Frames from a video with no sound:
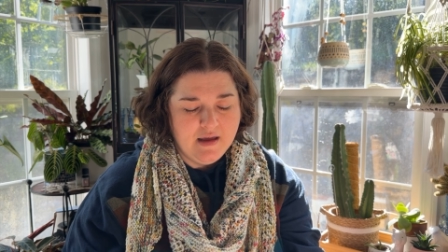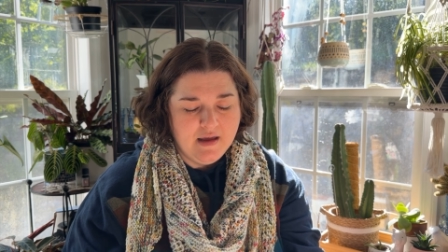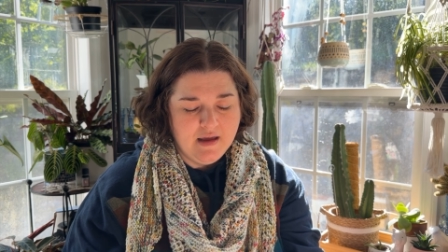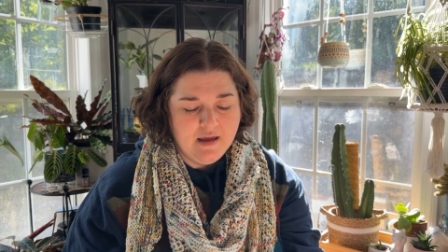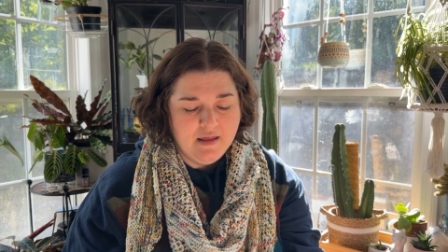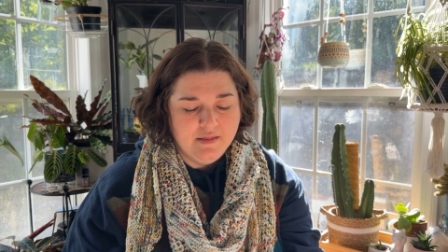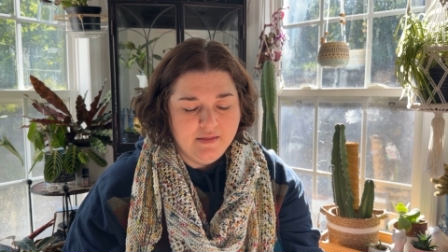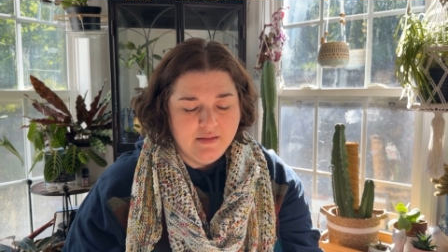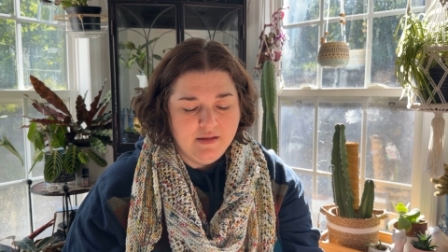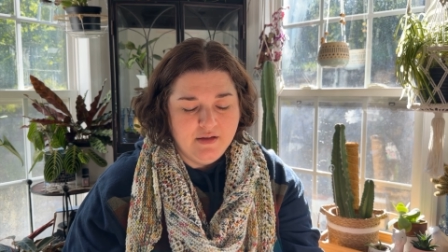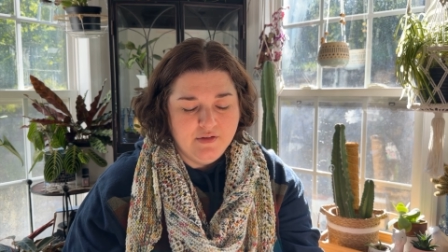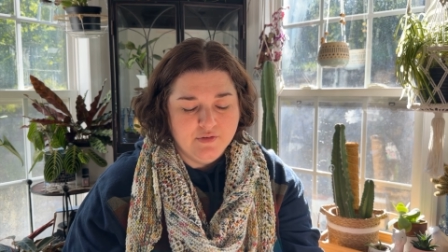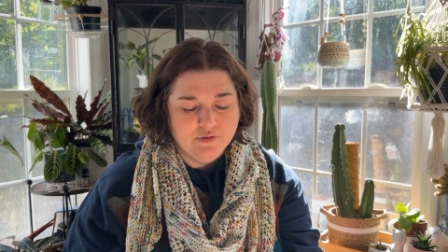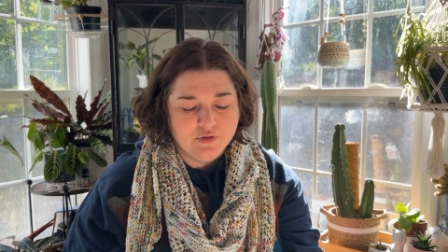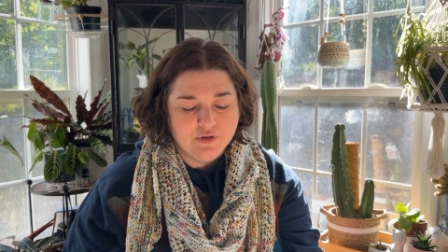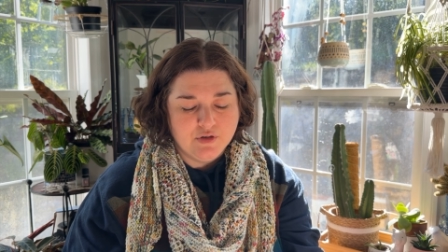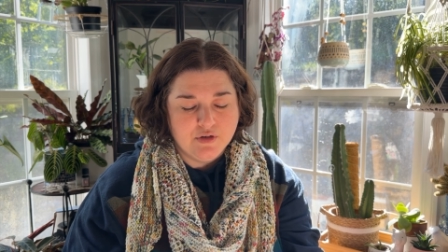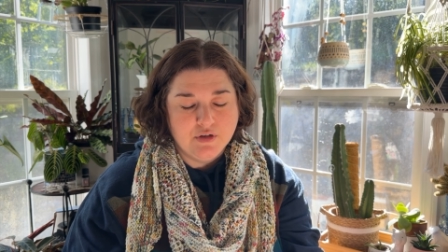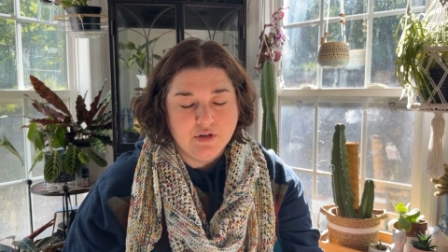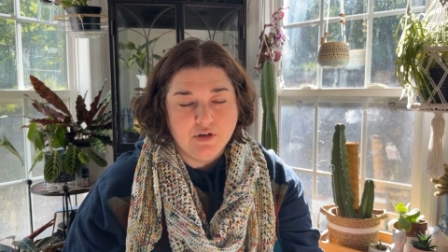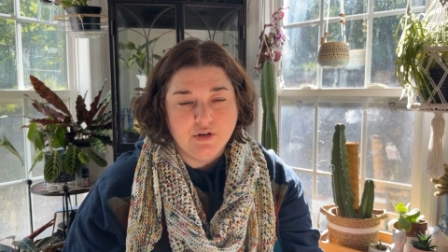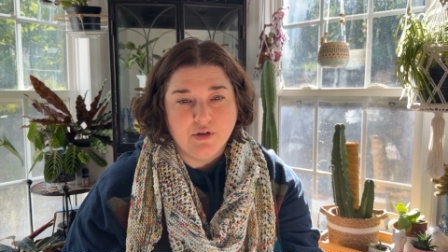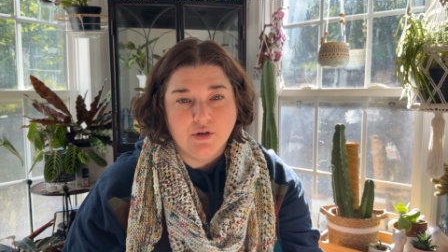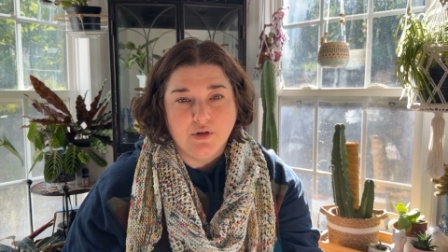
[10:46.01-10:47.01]
And these are
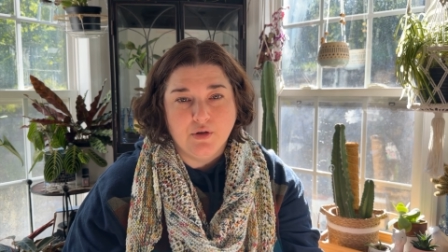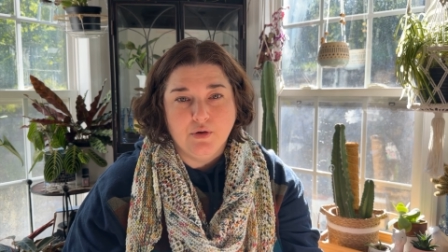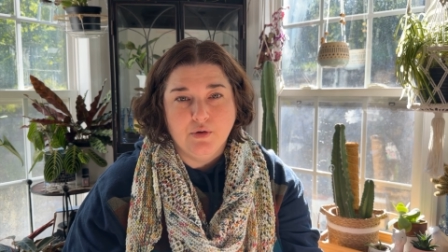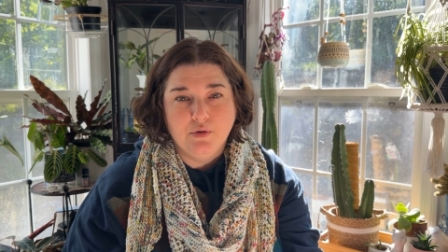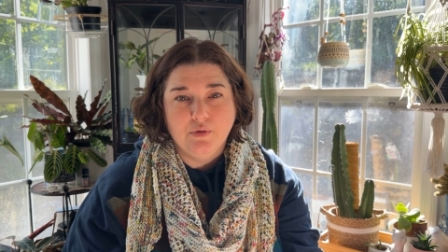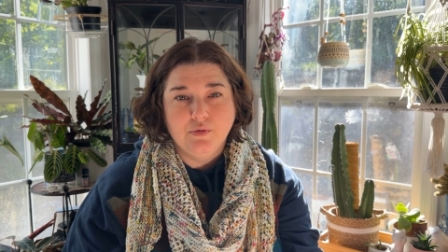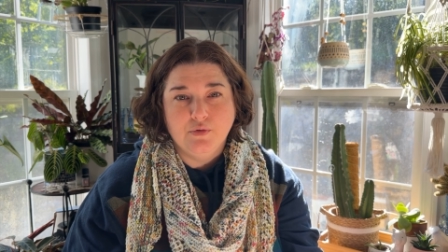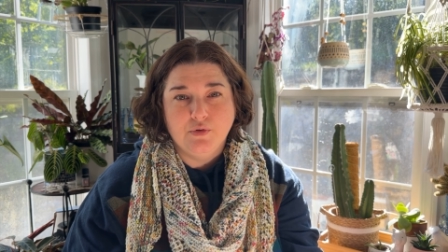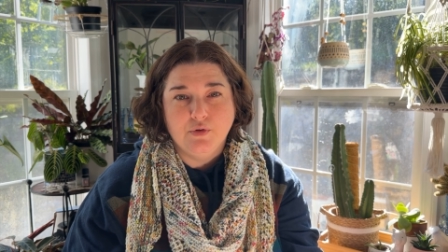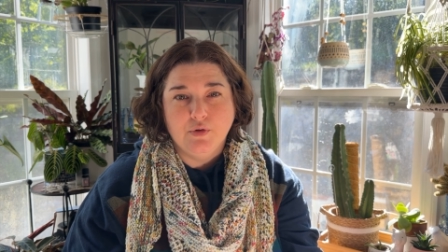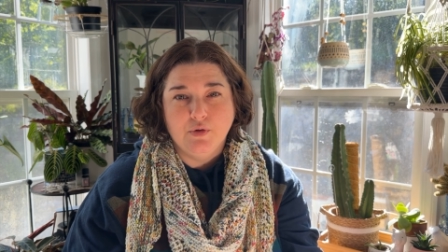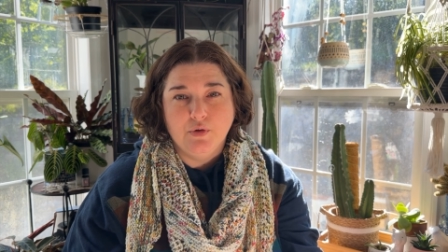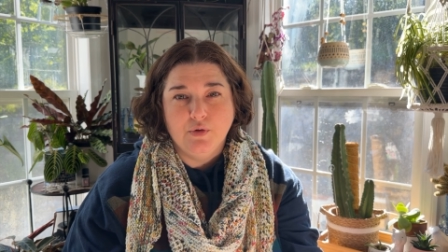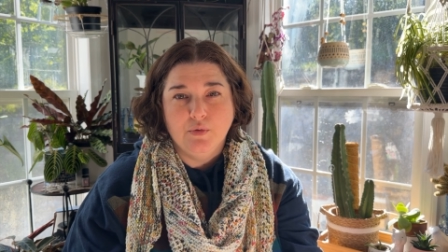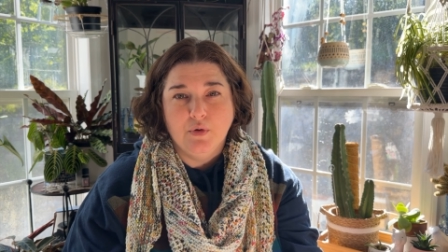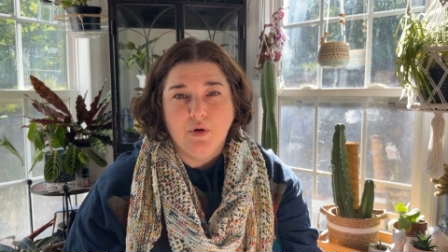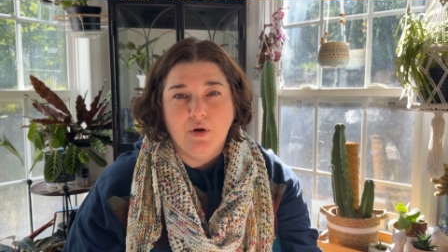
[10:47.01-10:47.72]
going to go to